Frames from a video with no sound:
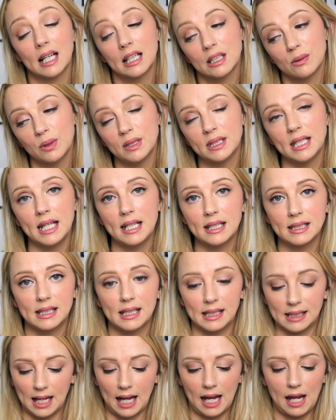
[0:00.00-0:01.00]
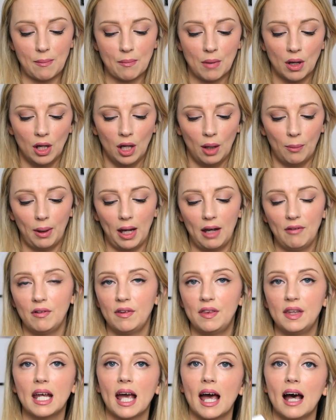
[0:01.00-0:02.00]
That's what takes the time, but
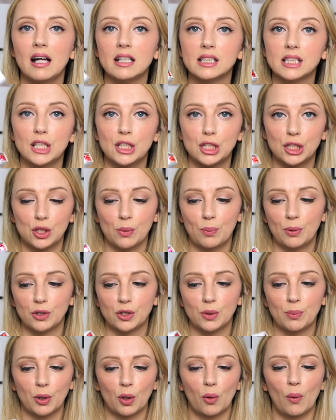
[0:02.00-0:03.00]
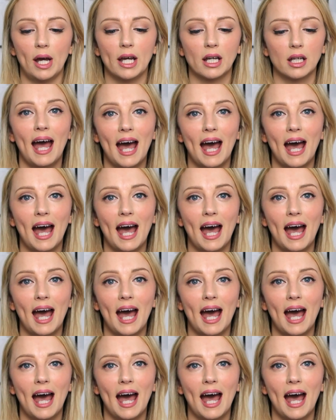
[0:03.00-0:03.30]
everything else is super quick.